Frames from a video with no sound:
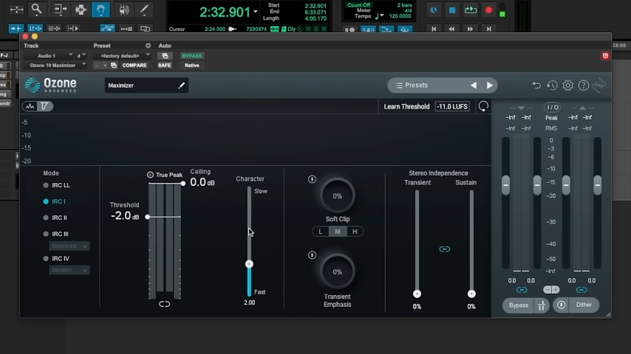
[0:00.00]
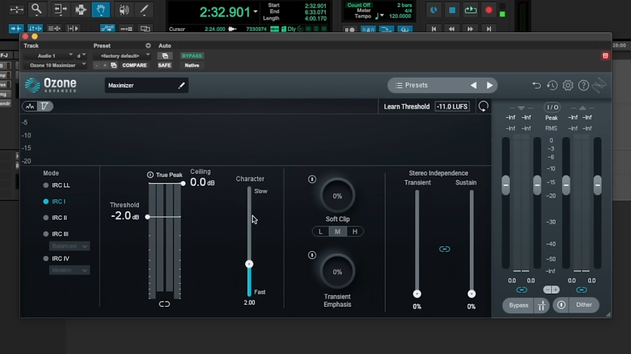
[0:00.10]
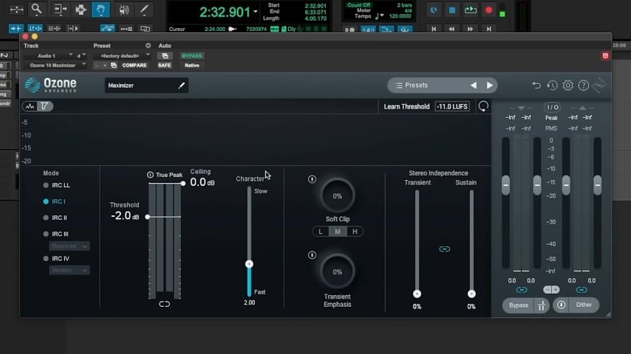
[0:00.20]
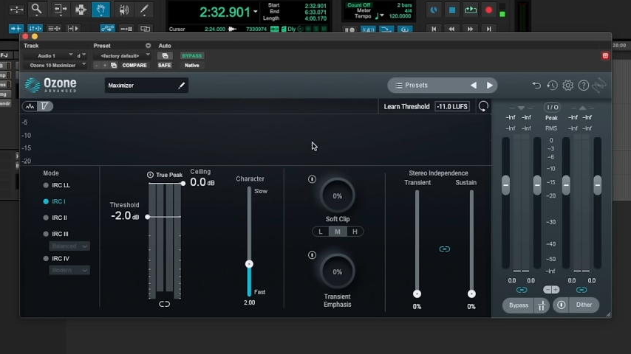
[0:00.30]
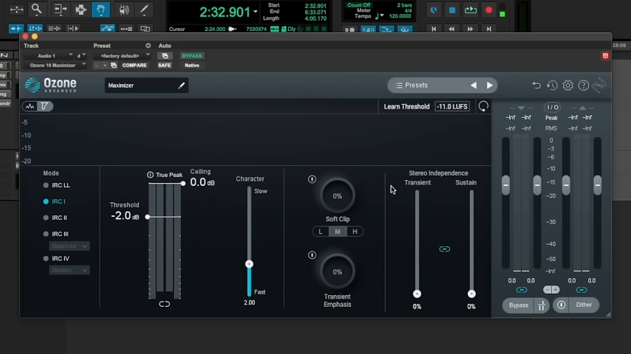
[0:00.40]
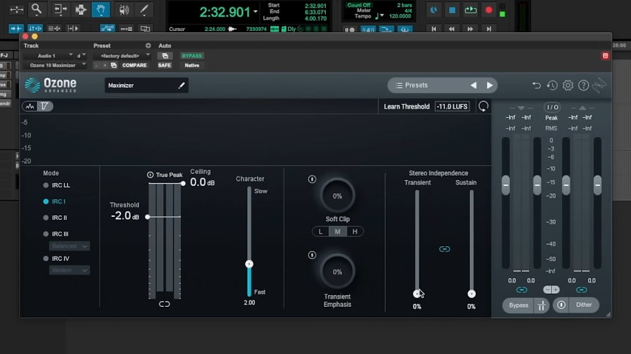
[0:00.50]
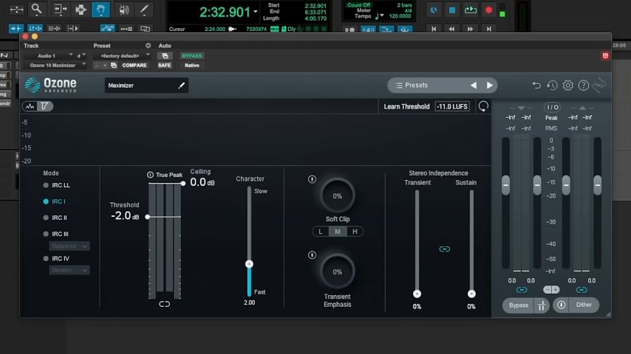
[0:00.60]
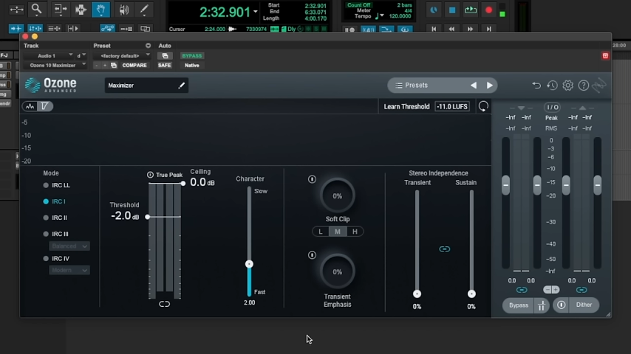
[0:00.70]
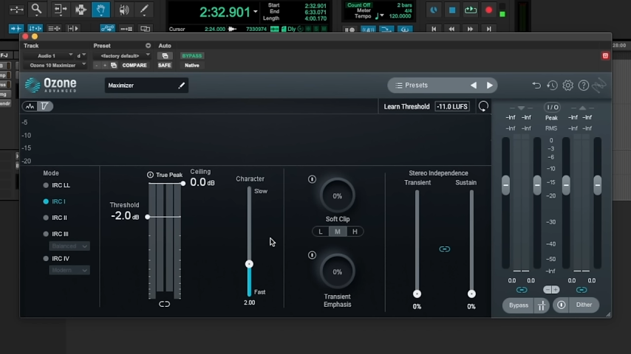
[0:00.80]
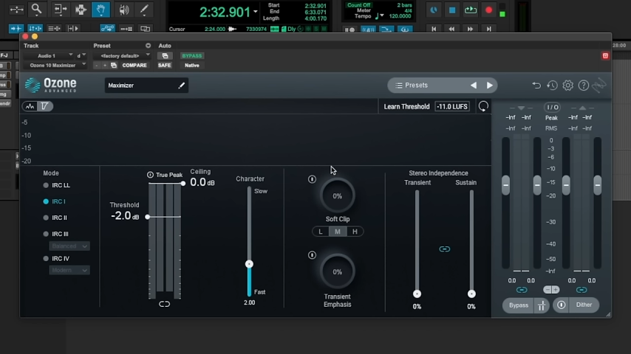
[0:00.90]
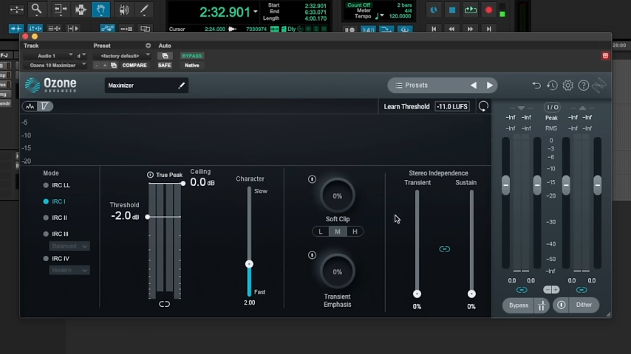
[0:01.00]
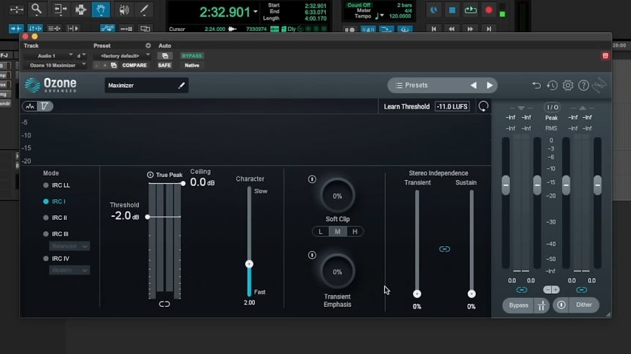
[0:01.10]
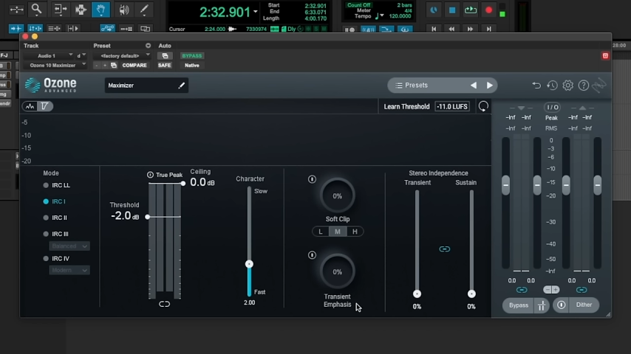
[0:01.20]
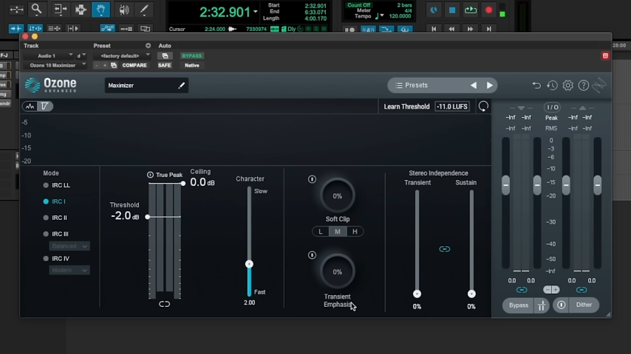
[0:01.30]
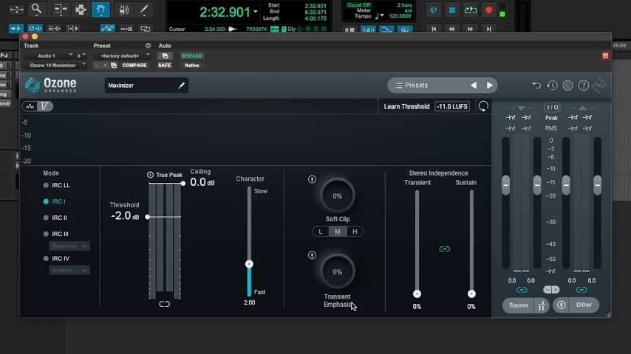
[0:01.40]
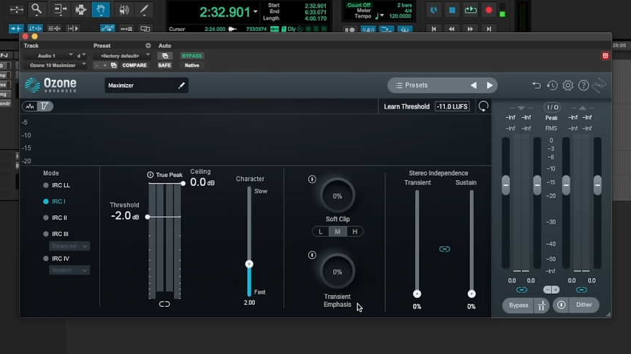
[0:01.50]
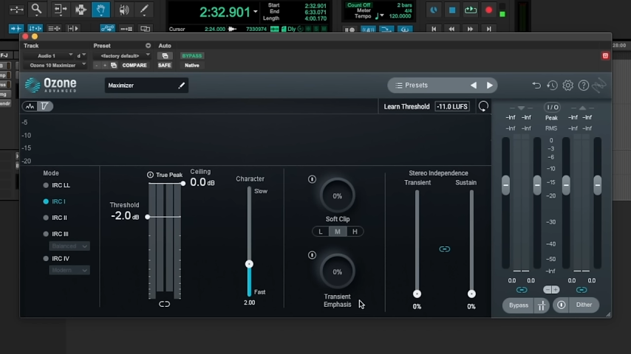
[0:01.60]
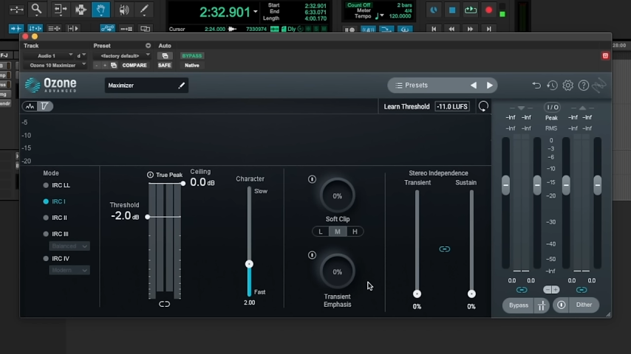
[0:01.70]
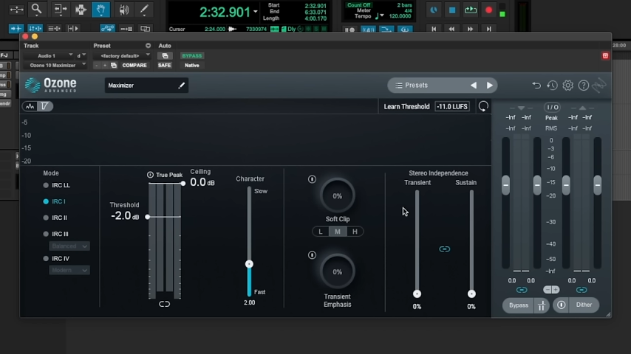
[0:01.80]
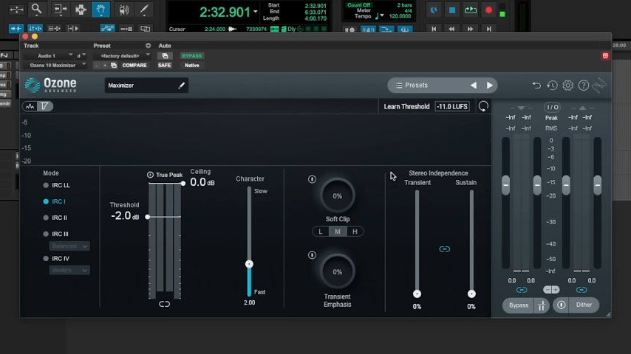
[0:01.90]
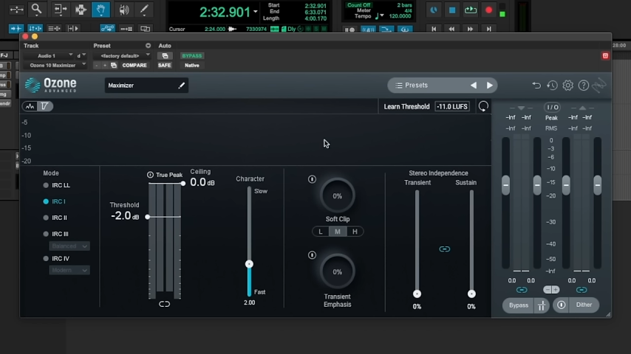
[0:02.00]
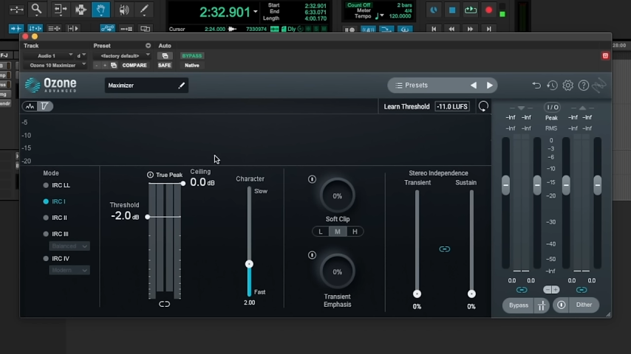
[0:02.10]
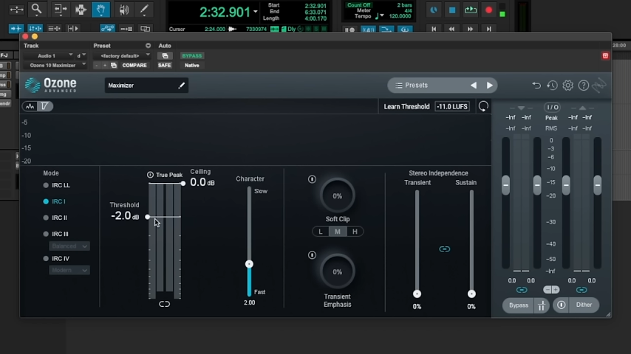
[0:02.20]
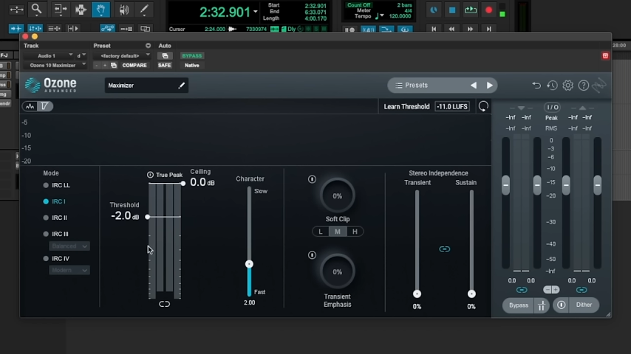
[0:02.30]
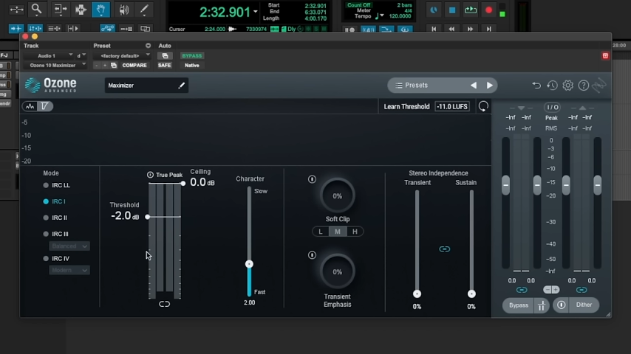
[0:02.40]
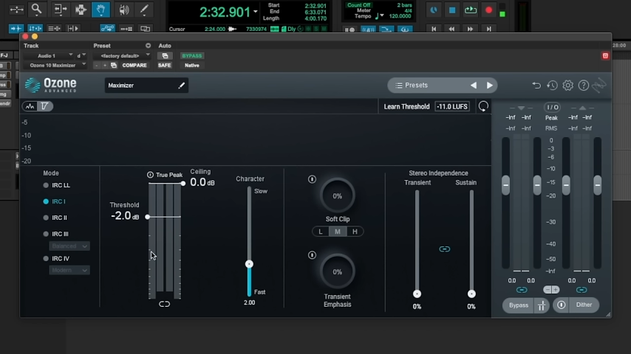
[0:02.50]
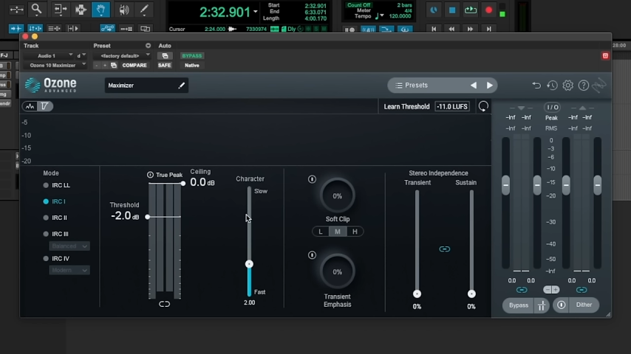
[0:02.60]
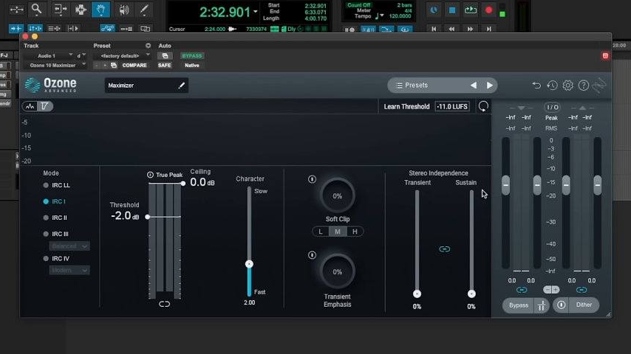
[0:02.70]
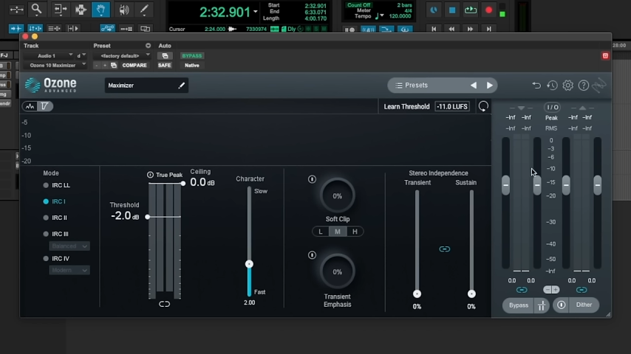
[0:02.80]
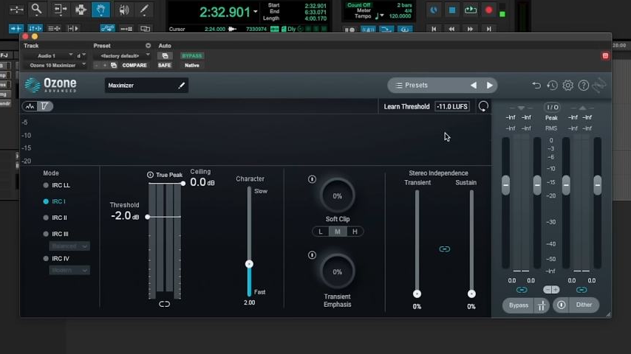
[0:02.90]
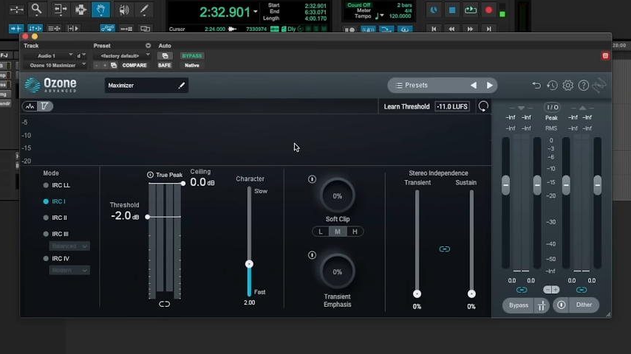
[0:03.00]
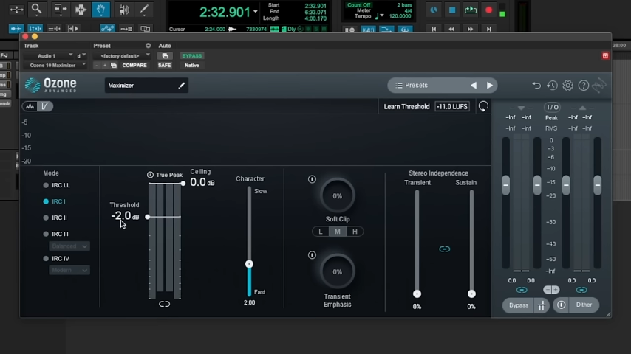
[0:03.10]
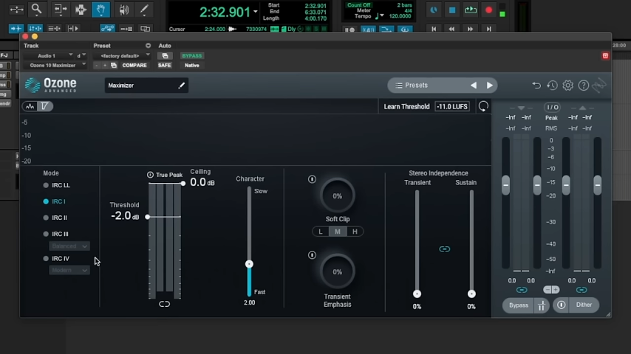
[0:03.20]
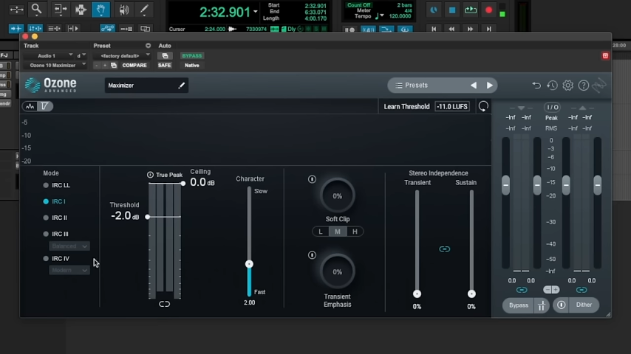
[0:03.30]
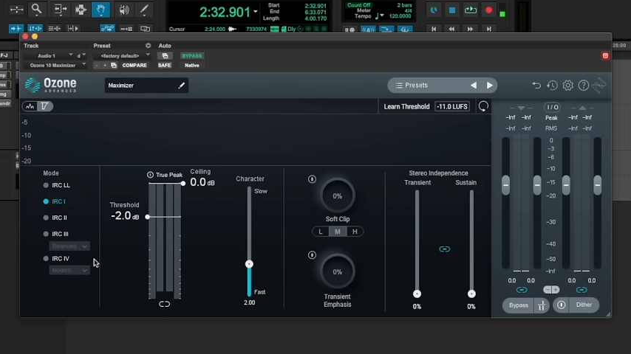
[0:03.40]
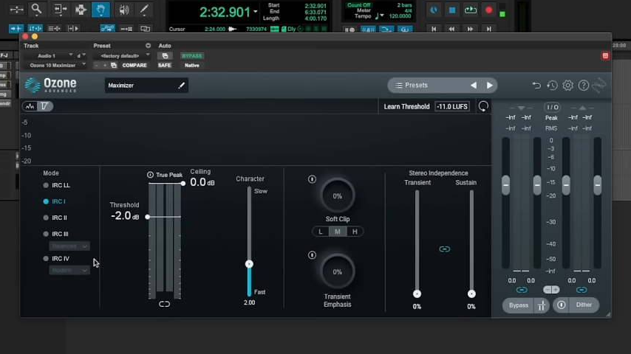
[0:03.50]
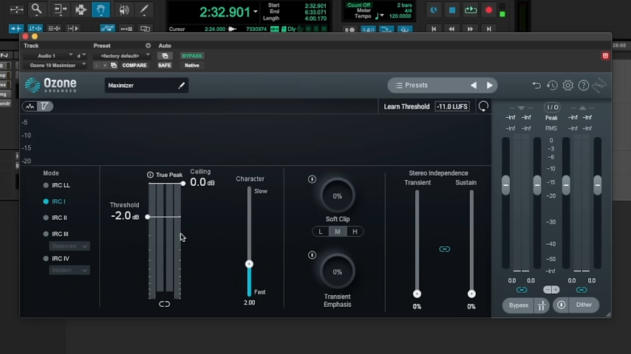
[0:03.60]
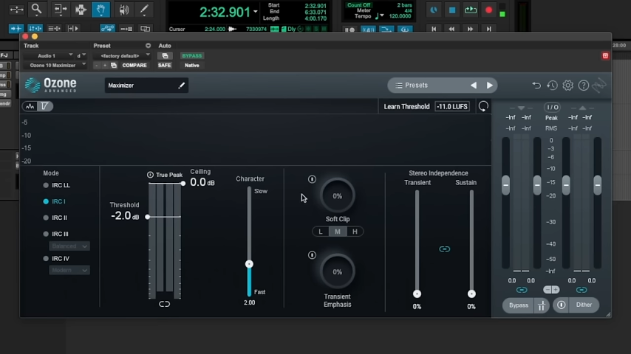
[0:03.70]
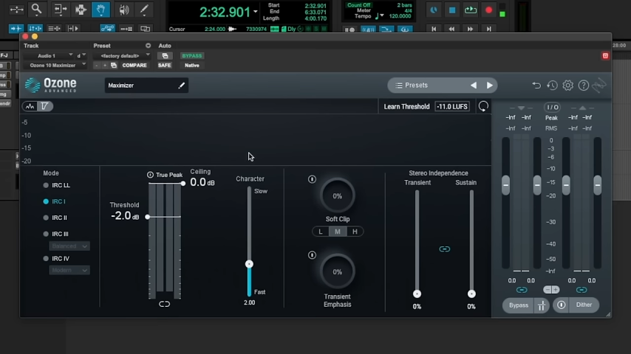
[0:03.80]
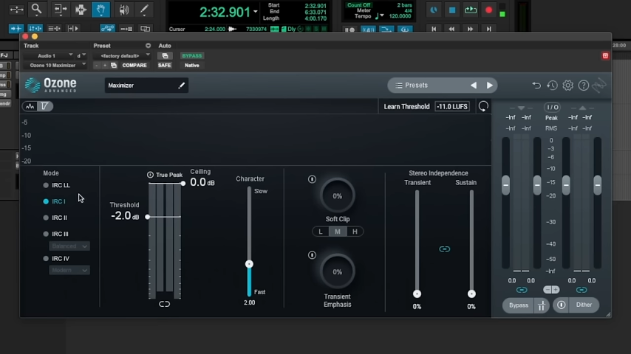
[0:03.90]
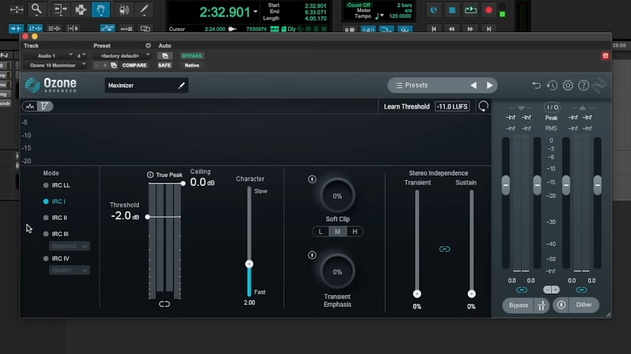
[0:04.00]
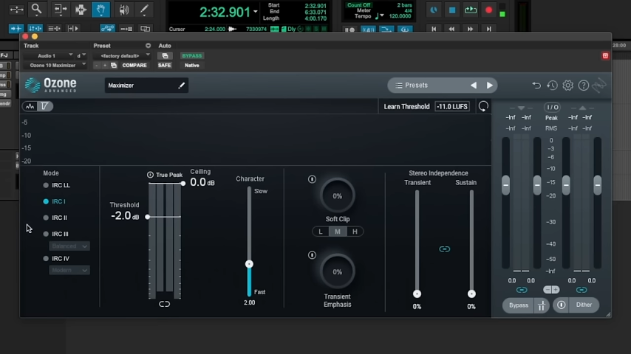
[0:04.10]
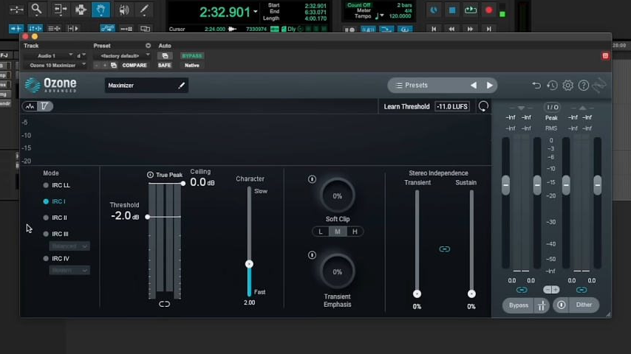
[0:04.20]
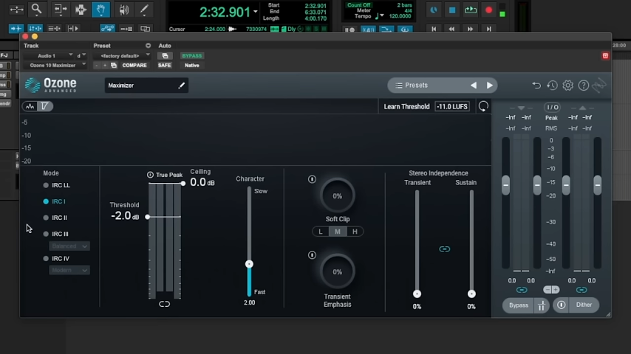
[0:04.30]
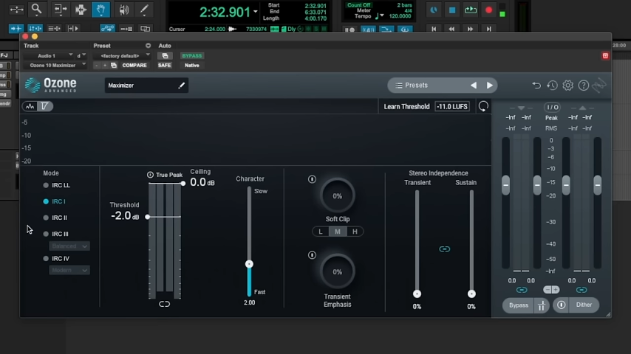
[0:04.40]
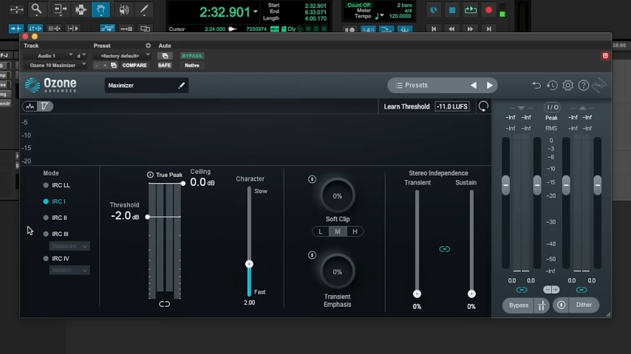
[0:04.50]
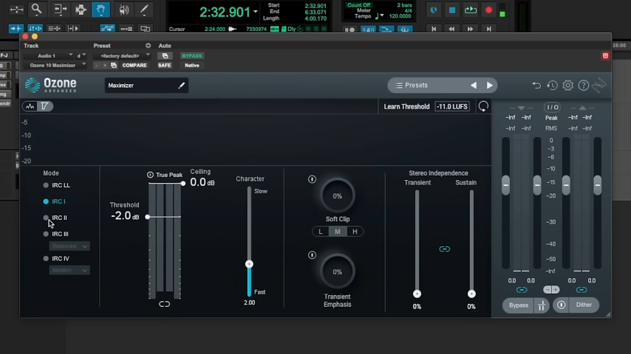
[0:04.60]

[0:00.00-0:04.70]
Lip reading: No face is visible, so there are no lips to read.